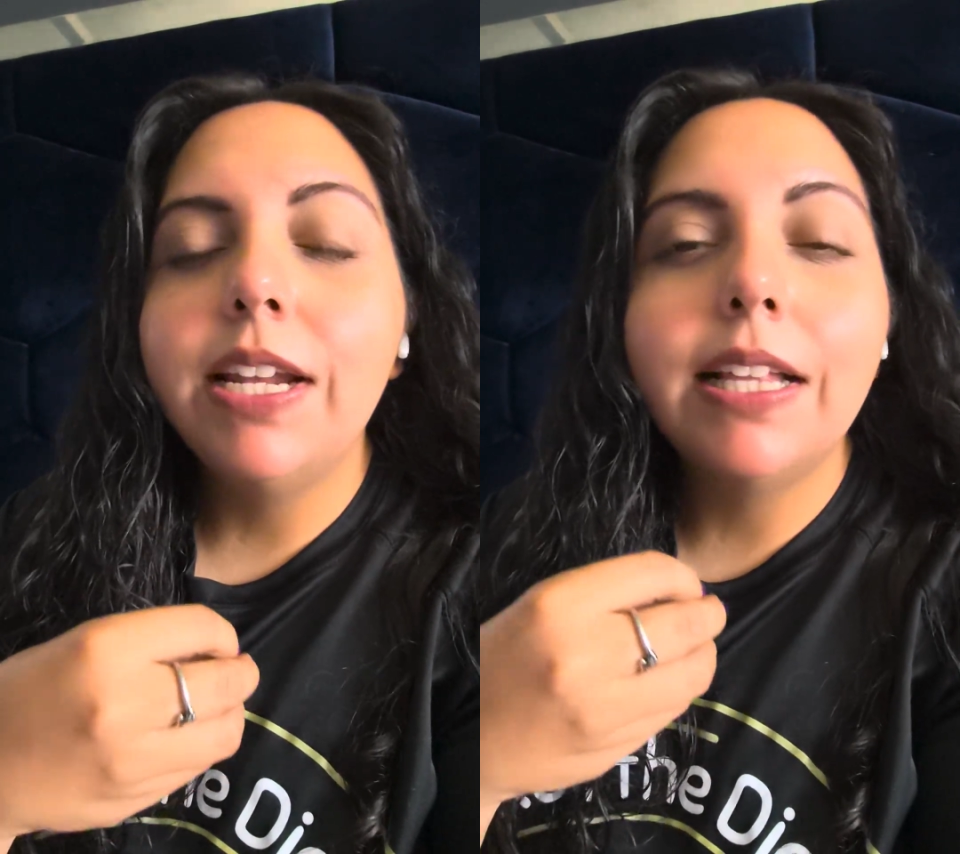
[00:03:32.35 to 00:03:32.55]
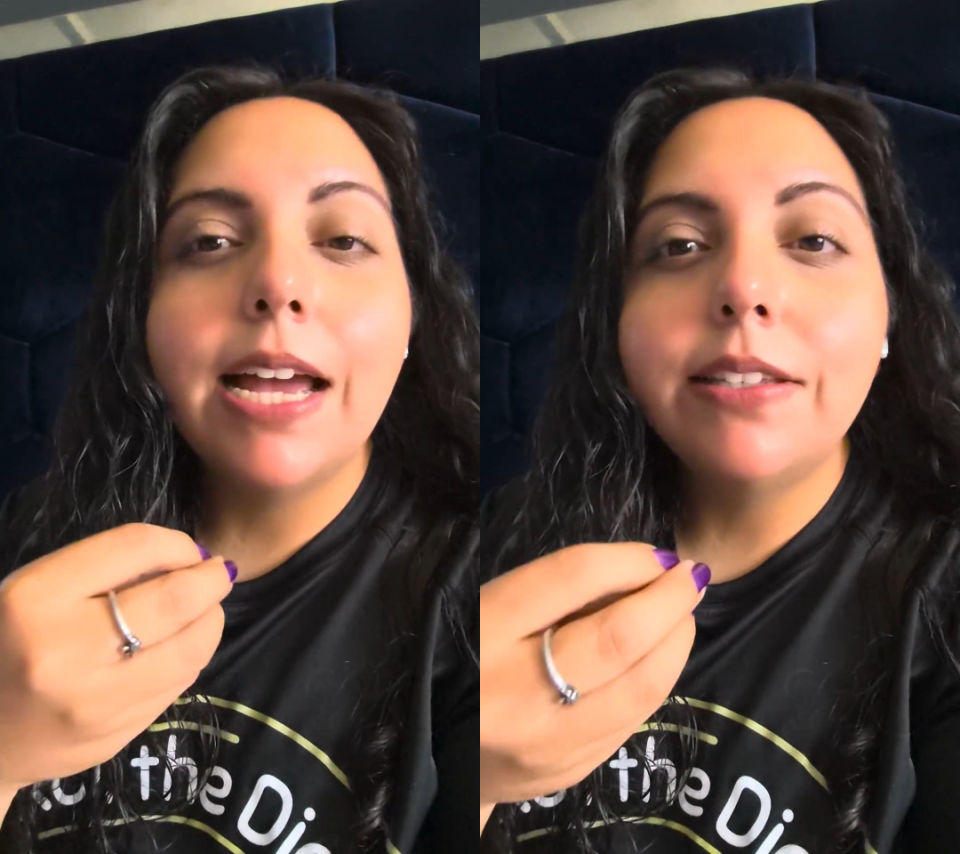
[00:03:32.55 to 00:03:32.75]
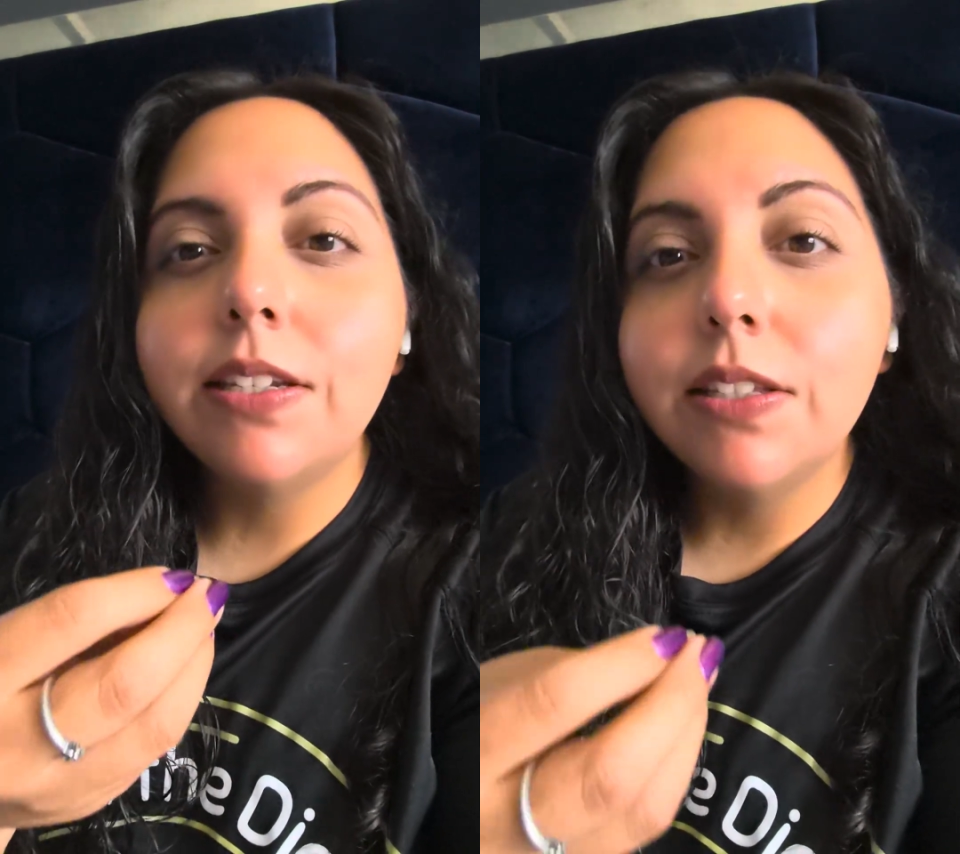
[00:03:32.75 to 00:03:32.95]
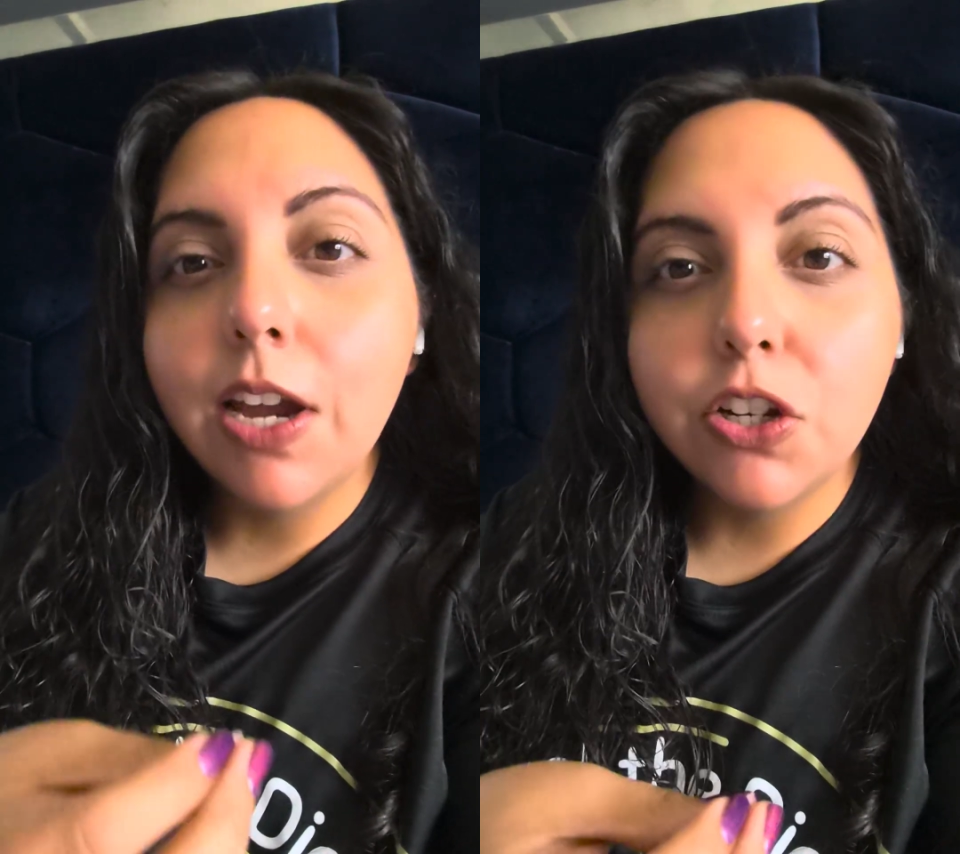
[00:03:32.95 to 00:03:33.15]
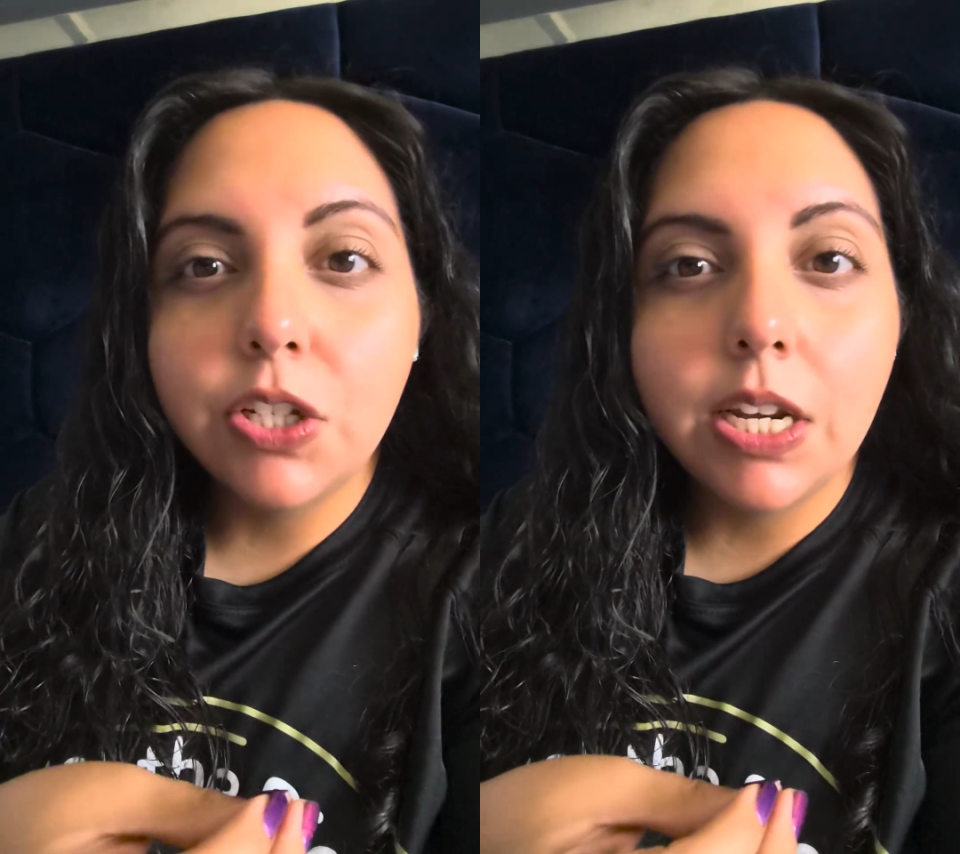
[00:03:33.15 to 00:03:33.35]
a class
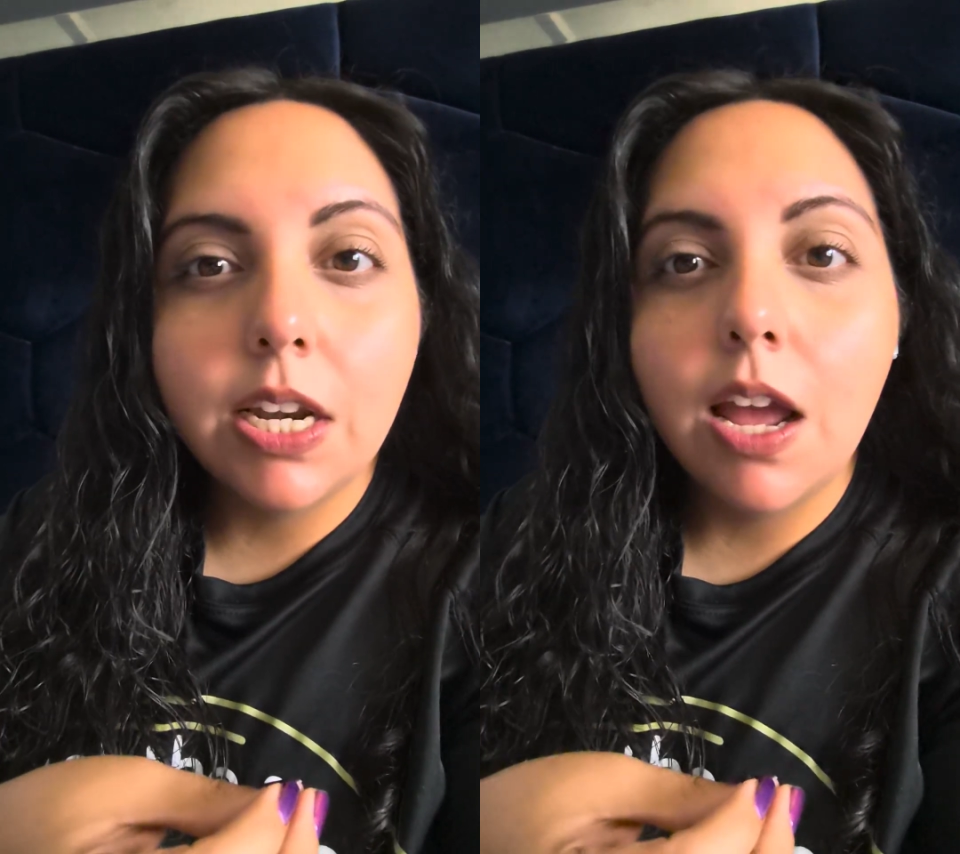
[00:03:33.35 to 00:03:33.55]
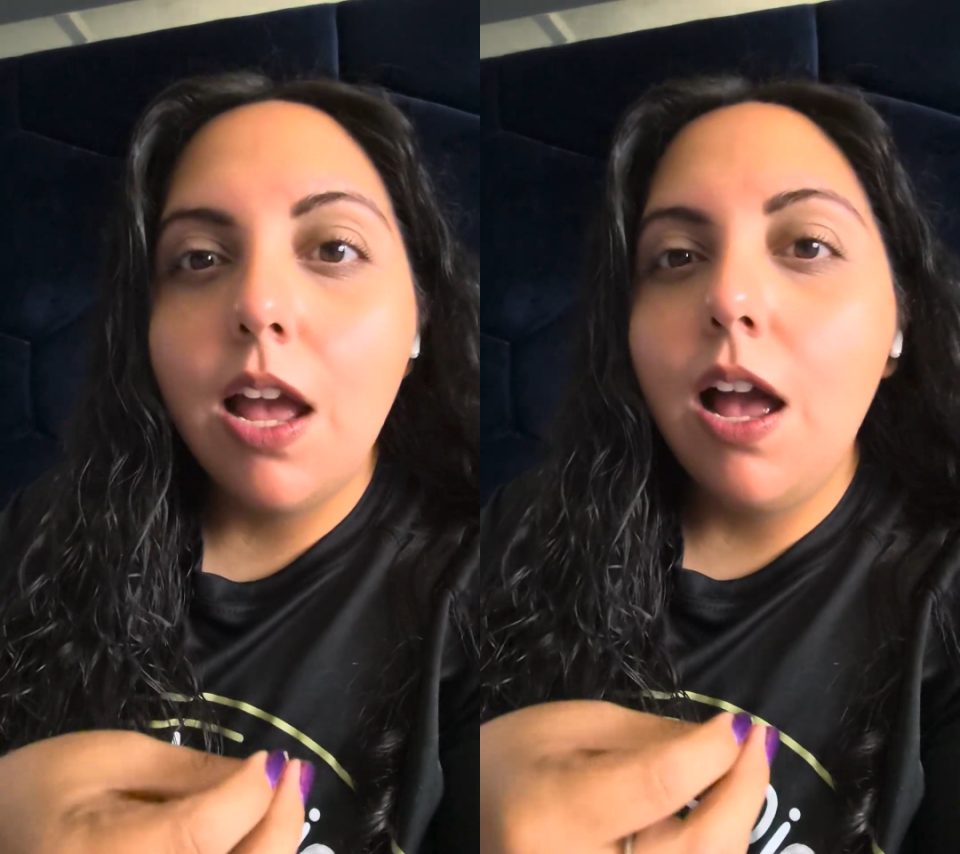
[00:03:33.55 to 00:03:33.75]
discussion